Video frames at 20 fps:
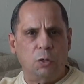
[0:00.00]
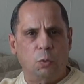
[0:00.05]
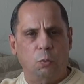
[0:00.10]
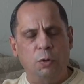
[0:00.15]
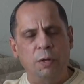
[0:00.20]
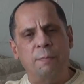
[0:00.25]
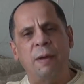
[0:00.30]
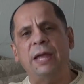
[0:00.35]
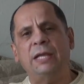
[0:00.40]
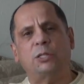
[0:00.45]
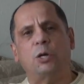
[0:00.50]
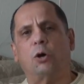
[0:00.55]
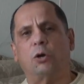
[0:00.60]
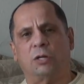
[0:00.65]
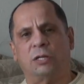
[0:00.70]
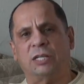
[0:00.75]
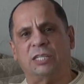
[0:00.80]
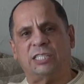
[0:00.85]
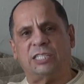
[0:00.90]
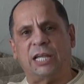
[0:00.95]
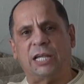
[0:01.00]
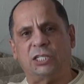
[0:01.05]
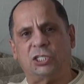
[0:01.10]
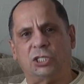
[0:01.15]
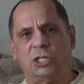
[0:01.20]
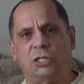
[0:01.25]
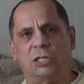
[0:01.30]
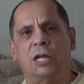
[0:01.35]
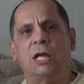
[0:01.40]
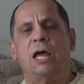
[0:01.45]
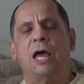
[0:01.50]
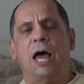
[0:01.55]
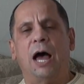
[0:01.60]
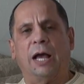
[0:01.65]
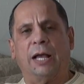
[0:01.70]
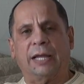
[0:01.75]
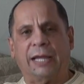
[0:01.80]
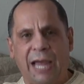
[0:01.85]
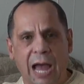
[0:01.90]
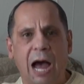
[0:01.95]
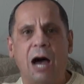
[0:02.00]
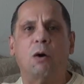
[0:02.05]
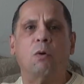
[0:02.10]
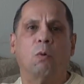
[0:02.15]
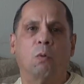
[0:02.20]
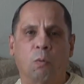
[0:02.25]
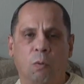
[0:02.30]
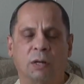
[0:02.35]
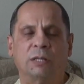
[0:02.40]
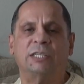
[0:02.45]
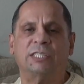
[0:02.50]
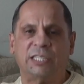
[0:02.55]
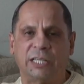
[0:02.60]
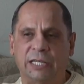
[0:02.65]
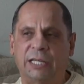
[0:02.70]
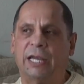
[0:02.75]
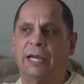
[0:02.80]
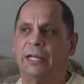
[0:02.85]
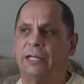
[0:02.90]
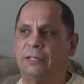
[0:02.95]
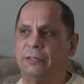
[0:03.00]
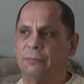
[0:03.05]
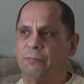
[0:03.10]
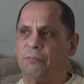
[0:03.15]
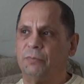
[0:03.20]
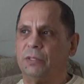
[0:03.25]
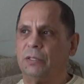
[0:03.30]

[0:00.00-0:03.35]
We made the organization count once again.